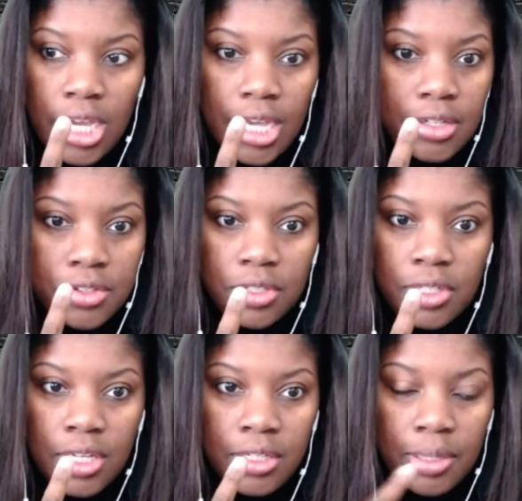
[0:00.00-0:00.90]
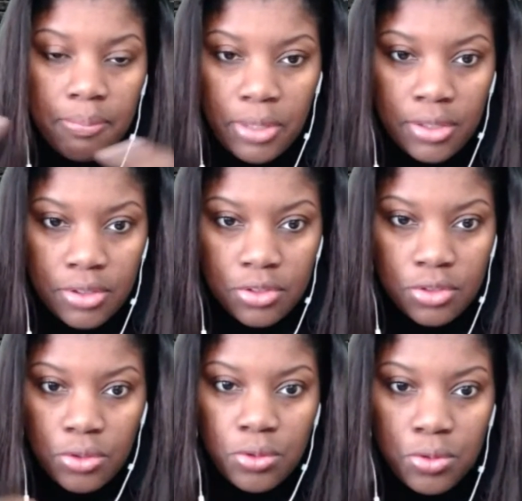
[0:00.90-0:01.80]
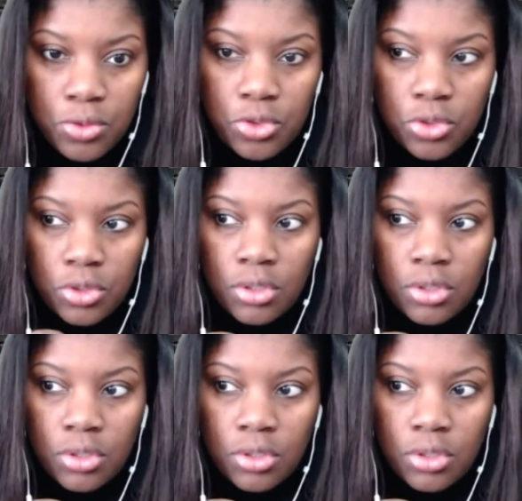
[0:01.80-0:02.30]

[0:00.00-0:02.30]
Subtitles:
and it's going to end up being these huge